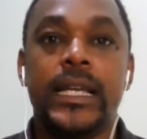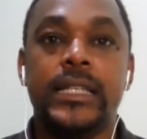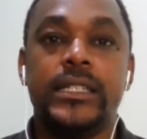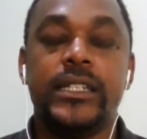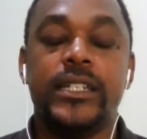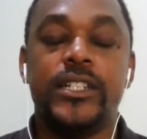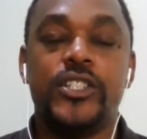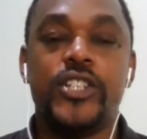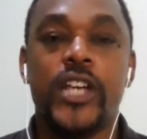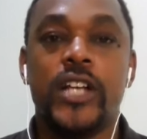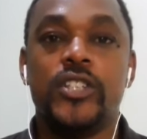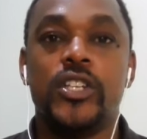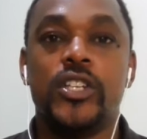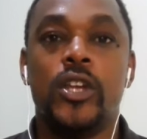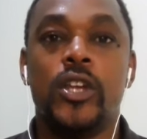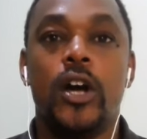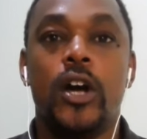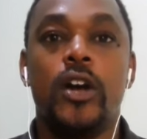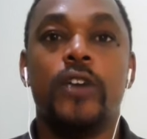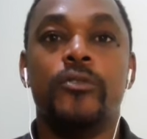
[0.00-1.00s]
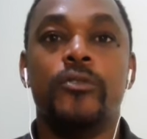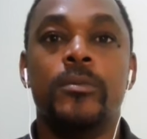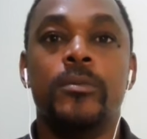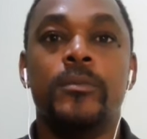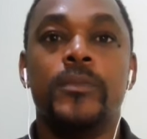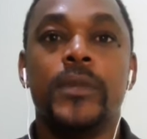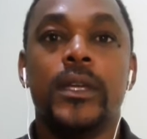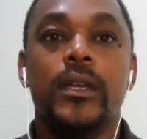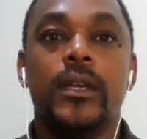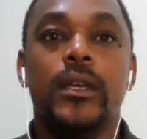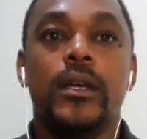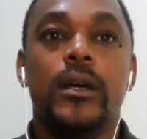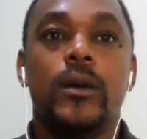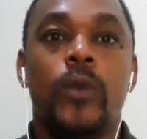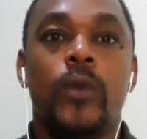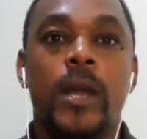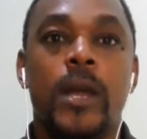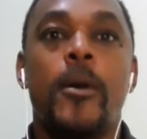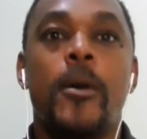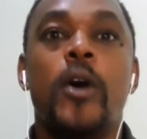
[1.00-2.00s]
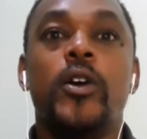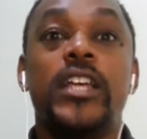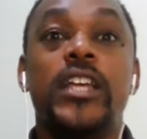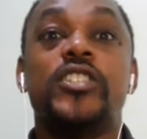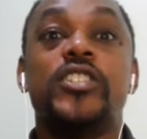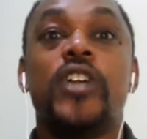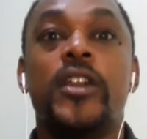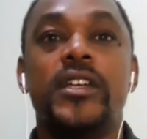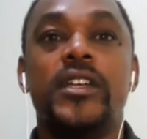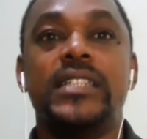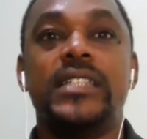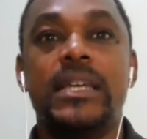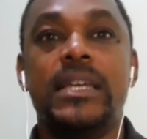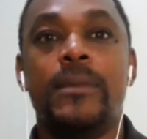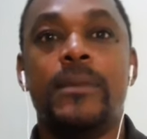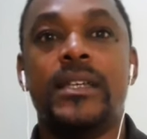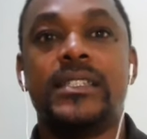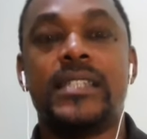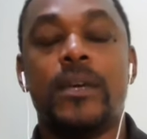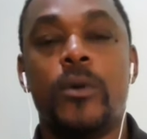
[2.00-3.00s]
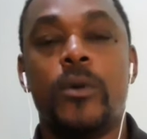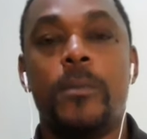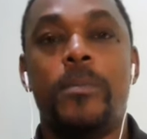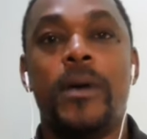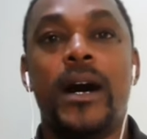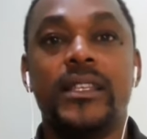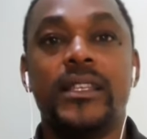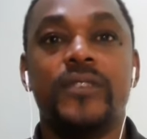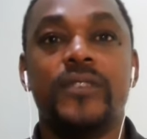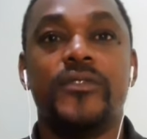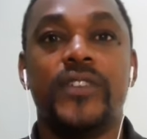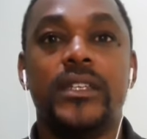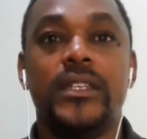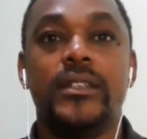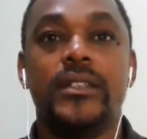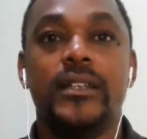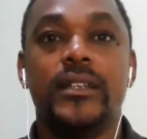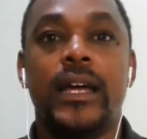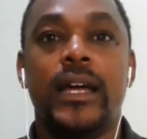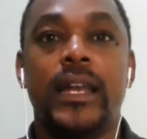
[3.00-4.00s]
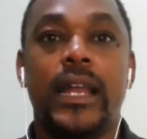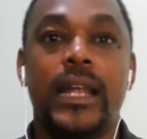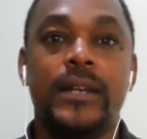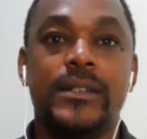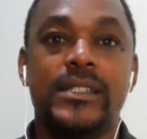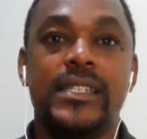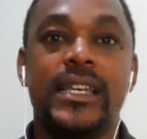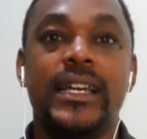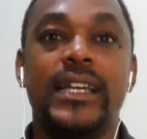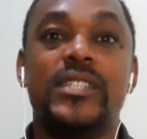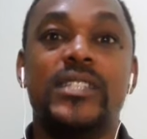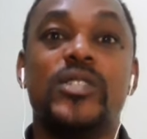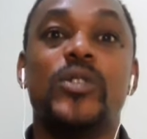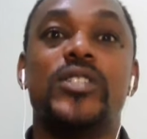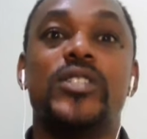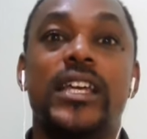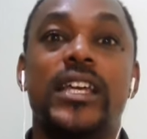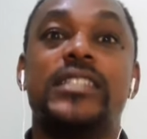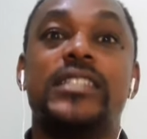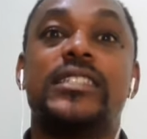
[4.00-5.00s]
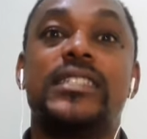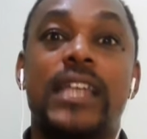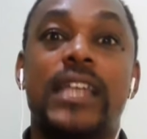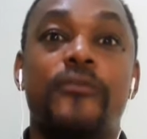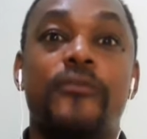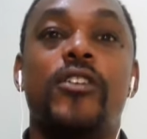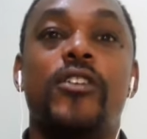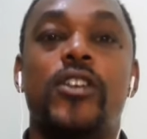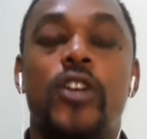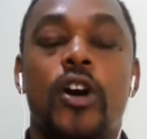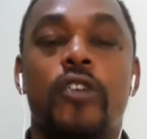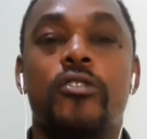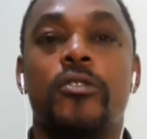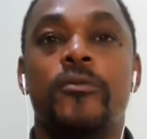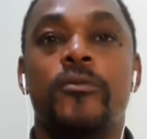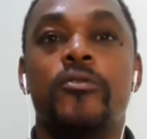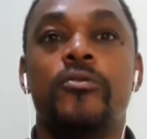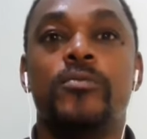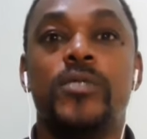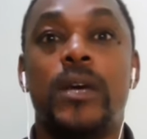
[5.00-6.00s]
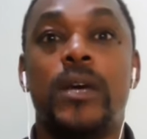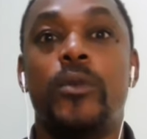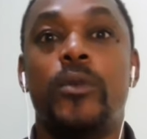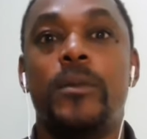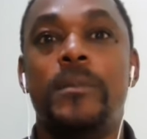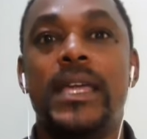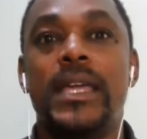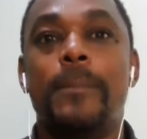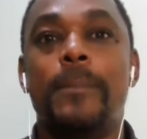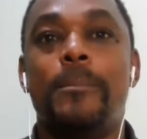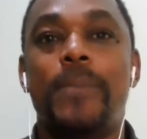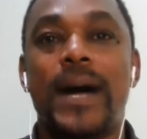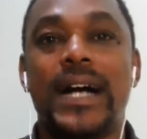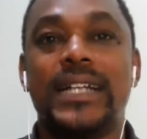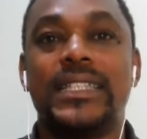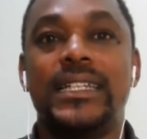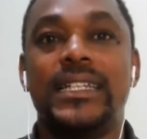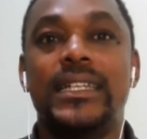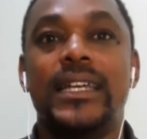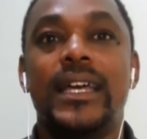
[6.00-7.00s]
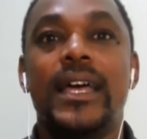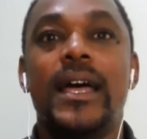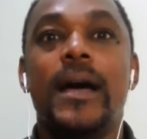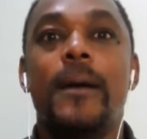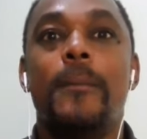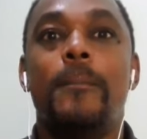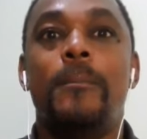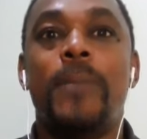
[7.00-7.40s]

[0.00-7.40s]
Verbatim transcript: into the Chelsea locker room, mm. what about his other teammates that were part of it and, and singing? So it's, it's several locker rooms that will be impacted